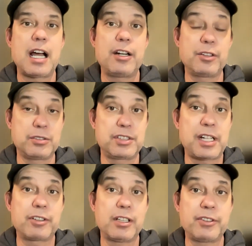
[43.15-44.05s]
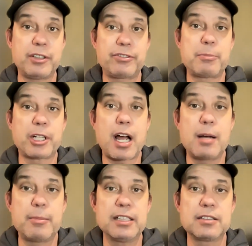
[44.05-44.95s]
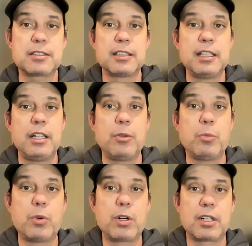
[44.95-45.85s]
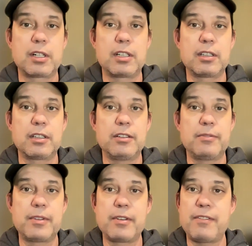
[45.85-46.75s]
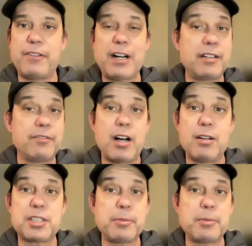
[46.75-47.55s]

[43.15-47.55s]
I know several of you from your comments were very involved.